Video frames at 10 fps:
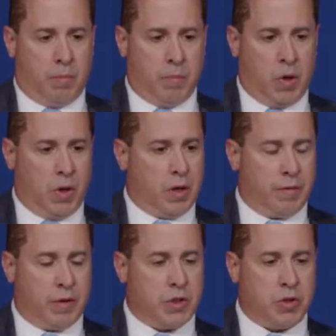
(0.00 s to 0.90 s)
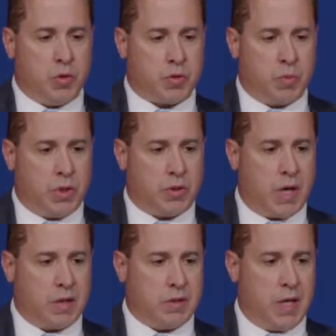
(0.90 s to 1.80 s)
a myriad of issues when you're
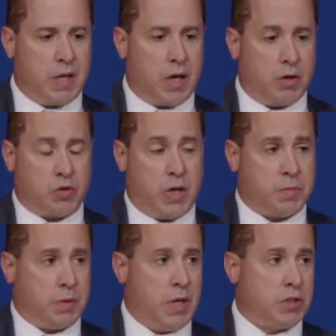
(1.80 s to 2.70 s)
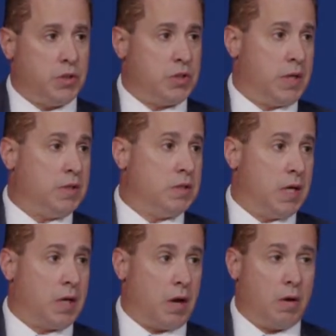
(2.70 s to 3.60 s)
talking daycare, transportation, just to get to
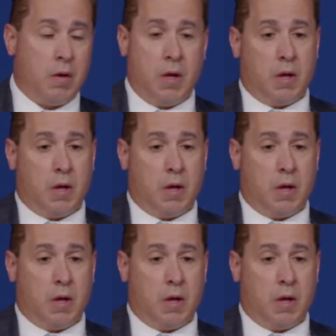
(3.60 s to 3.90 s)
daycare.